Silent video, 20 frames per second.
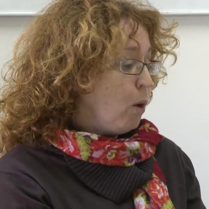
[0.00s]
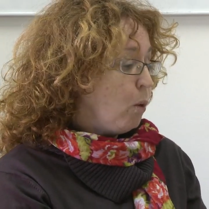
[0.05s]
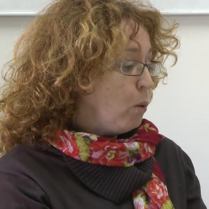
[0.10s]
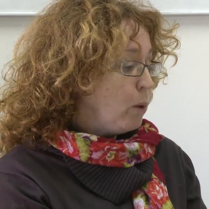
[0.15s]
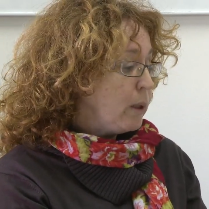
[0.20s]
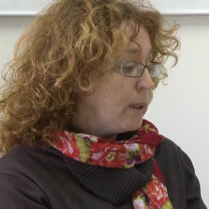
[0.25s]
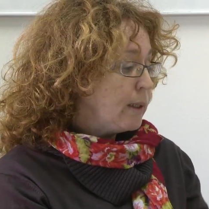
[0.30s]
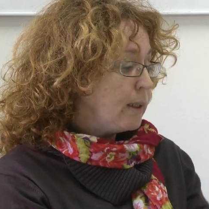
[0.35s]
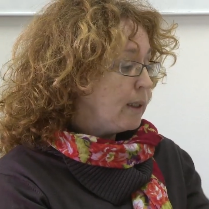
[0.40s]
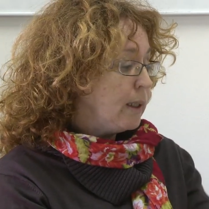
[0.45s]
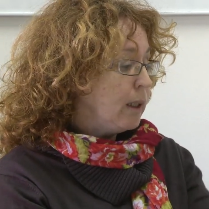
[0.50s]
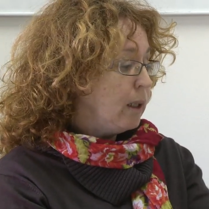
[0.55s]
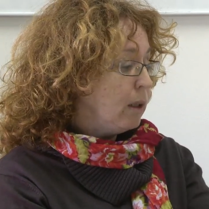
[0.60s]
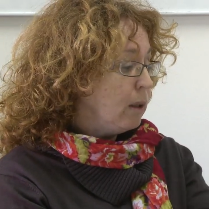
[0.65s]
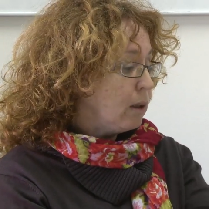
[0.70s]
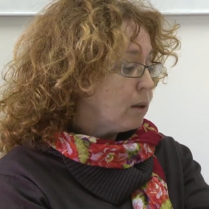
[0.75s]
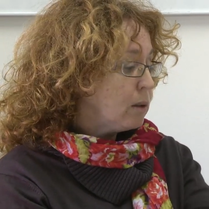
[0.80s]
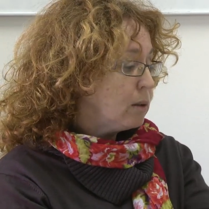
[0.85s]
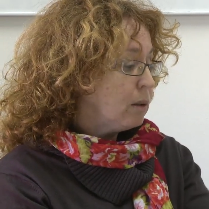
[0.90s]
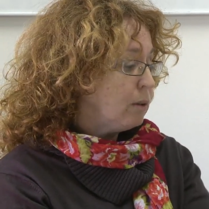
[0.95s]
We see
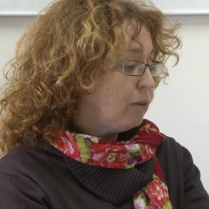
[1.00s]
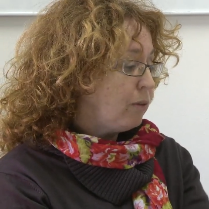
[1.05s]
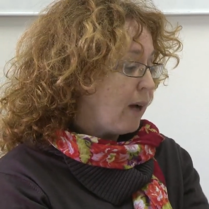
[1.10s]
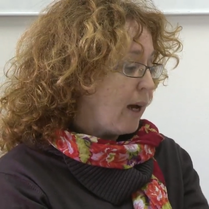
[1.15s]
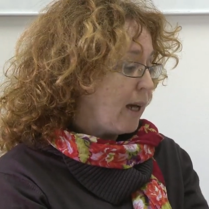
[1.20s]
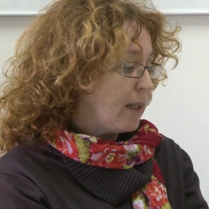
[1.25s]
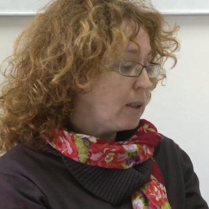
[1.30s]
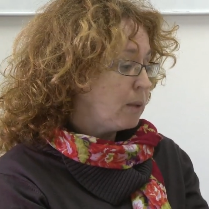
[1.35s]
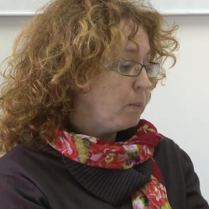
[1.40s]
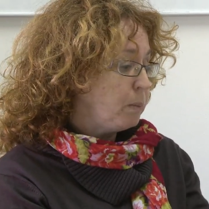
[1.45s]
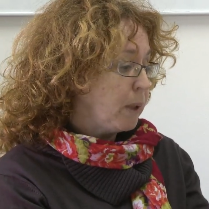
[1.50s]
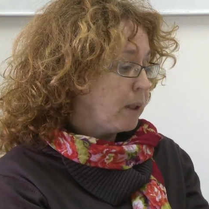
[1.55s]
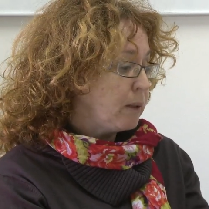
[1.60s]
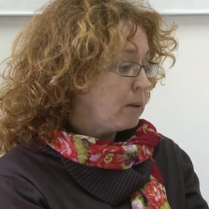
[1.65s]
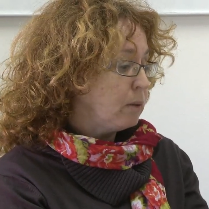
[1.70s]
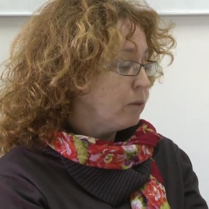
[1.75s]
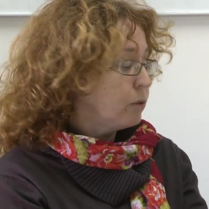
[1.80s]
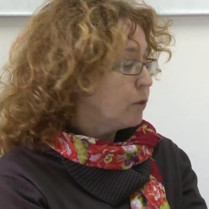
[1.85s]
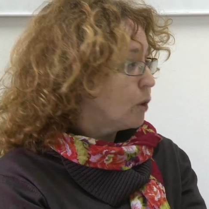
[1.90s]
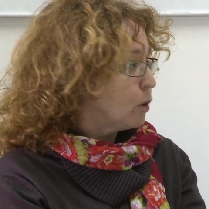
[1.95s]
lots of
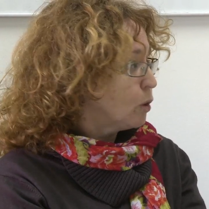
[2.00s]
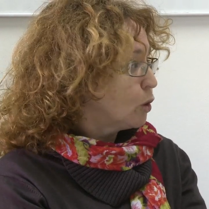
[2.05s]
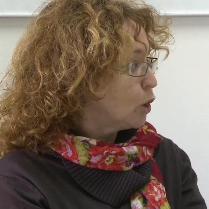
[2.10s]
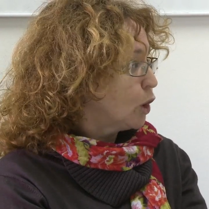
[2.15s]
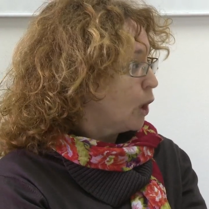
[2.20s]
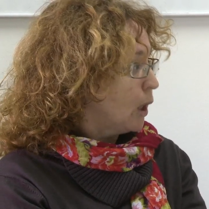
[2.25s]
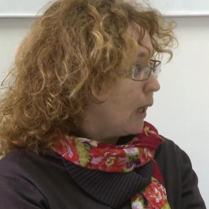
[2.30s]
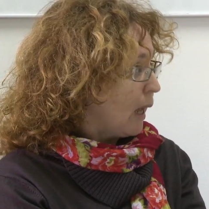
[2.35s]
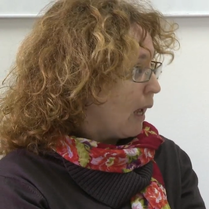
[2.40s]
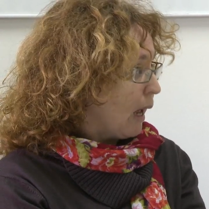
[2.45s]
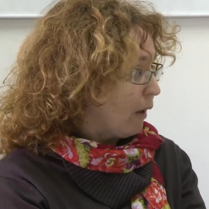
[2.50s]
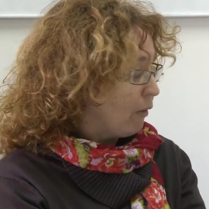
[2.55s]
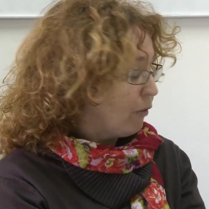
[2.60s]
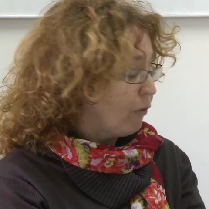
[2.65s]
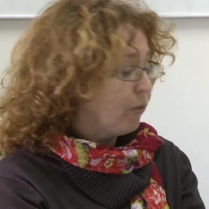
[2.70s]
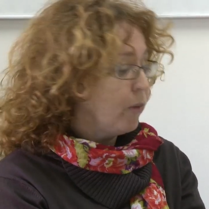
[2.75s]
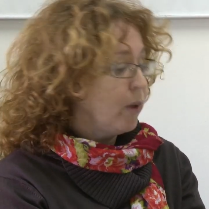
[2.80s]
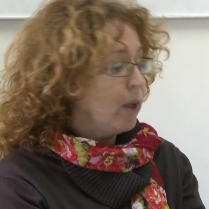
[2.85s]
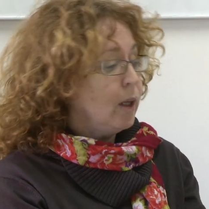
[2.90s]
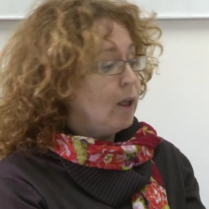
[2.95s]
aspects of social
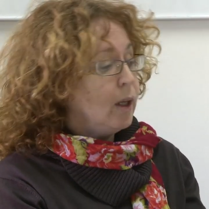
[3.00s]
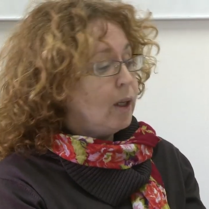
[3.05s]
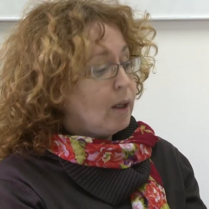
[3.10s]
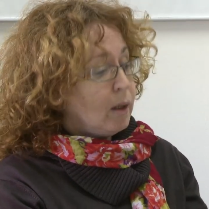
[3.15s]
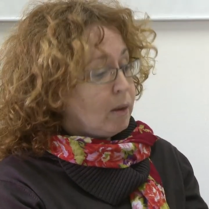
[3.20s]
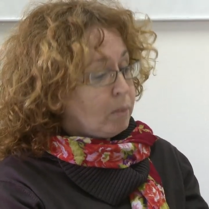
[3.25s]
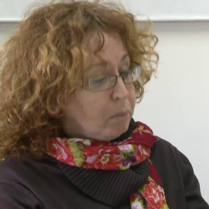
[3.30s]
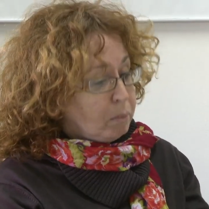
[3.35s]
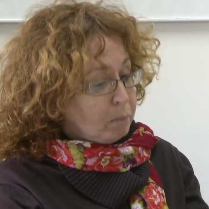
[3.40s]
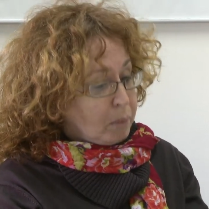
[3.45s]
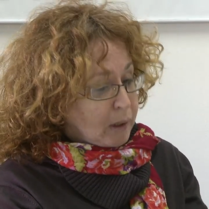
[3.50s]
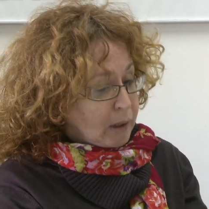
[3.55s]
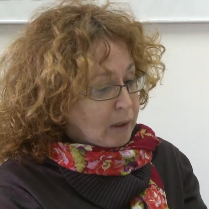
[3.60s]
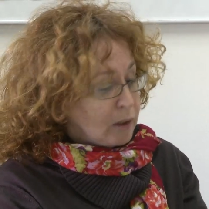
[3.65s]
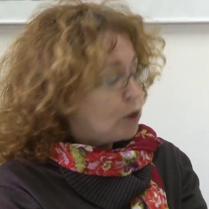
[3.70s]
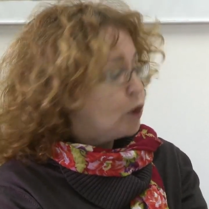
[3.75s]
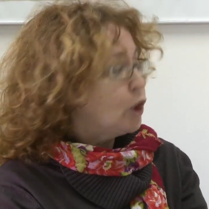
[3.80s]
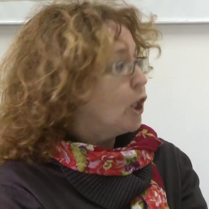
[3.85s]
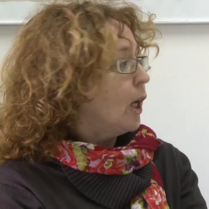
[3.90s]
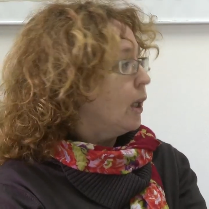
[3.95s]
life
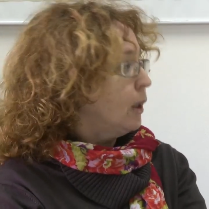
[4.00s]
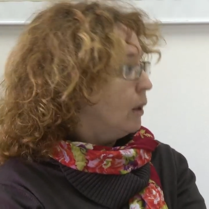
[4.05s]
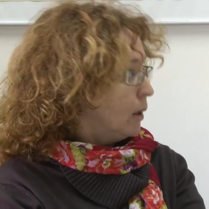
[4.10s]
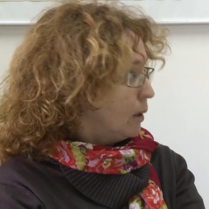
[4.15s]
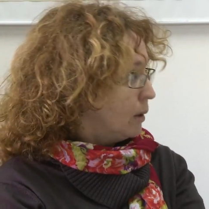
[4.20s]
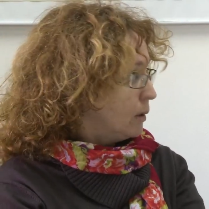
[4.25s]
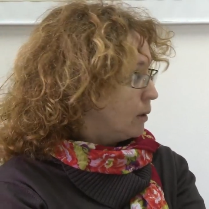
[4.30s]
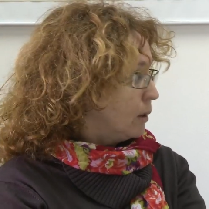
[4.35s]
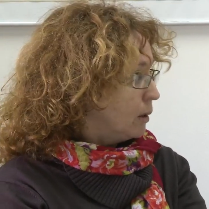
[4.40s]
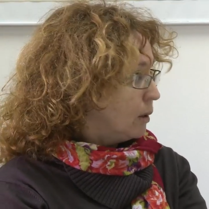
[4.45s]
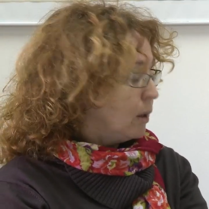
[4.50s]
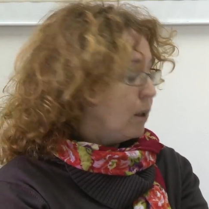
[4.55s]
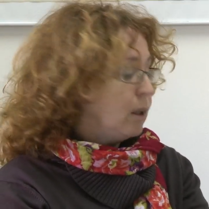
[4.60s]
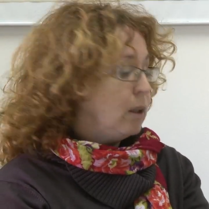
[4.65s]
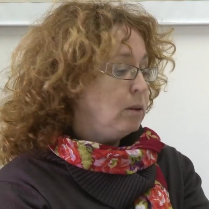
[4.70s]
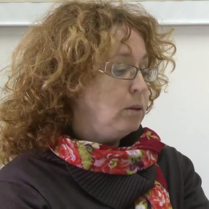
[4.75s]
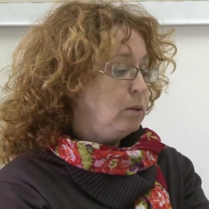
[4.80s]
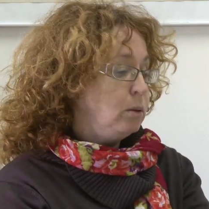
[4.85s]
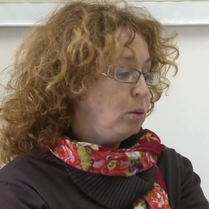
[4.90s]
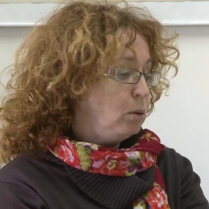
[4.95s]
being channeled
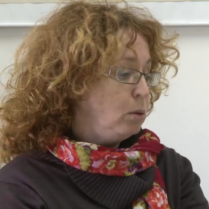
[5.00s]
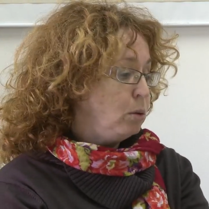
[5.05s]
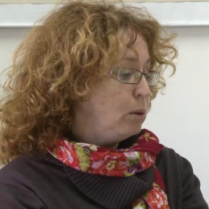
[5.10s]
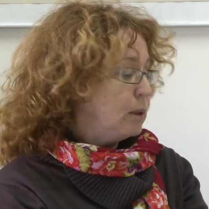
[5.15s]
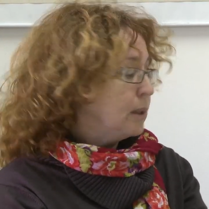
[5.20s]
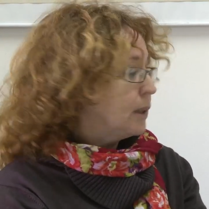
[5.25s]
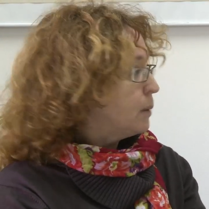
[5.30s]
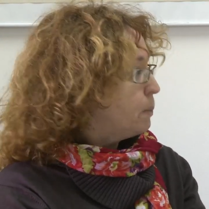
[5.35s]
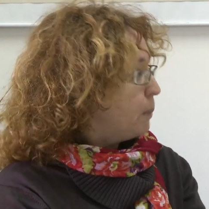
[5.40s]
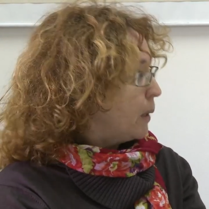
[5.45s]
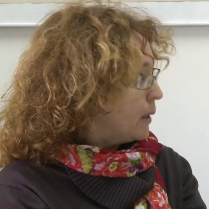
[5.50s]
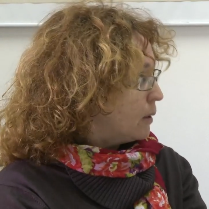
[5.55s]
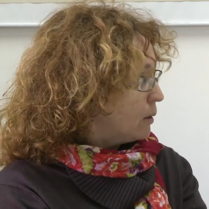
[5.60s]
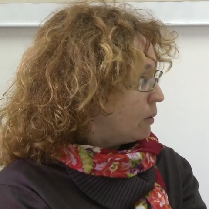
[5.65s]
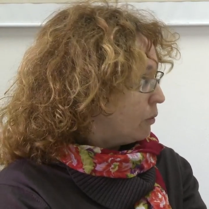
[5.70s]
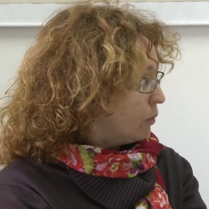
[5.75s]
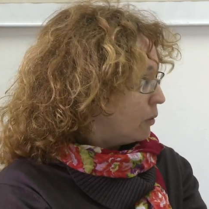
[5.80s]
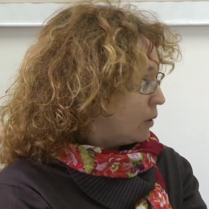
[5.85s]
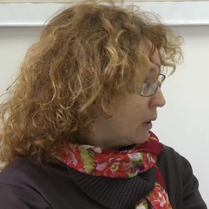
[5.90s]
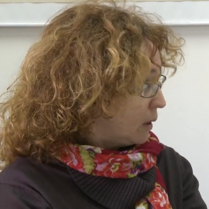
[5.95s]
to the space
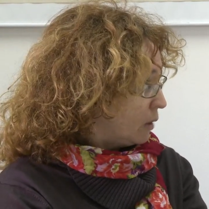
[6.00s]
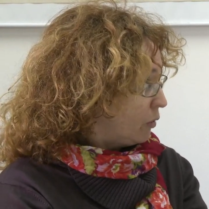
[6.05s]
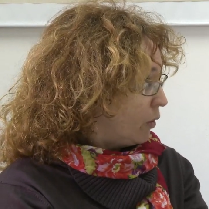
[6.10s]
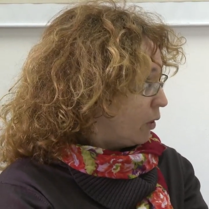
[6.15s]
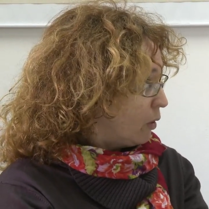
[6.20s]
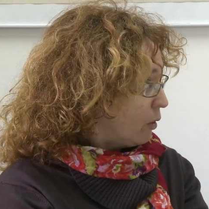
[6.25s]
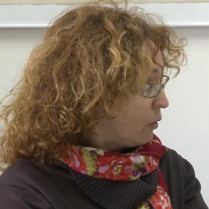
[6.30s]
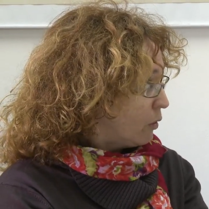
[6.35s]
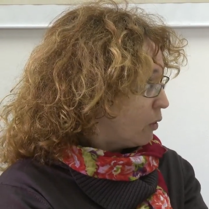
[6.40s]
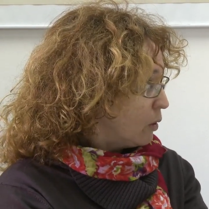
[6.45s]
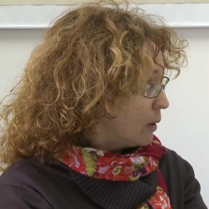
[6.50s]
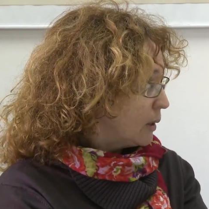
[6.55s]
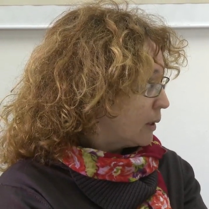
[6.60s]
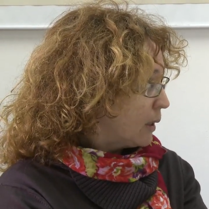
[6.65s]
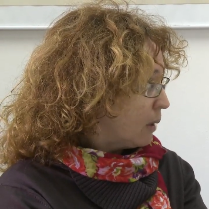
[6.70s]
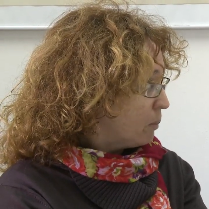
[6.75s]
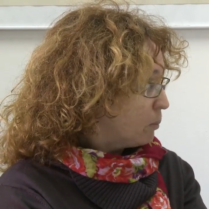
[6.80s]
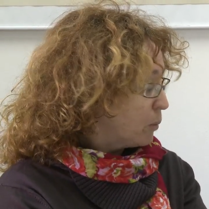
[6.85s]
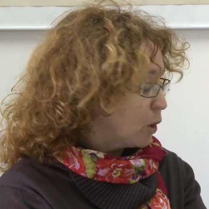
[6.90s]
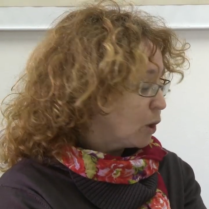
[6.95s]
of the sphere of
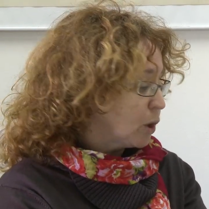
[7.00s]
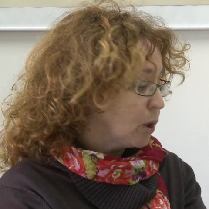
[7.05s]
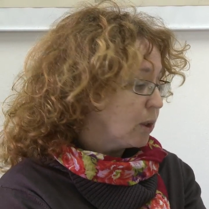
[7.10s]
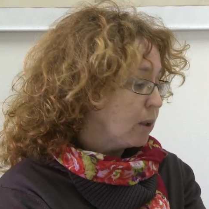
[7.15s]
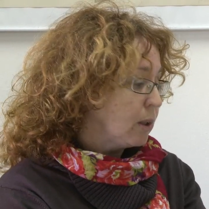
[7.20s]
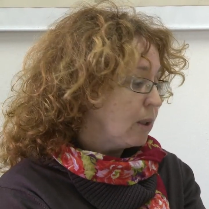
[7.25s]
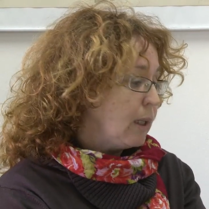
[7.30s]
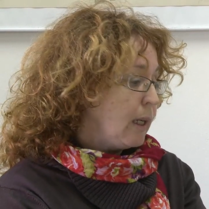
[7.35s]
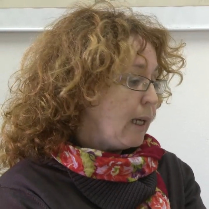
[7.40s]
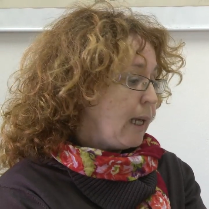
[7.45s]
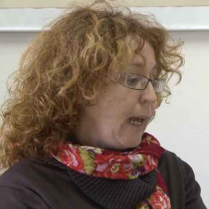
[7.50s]
consumption.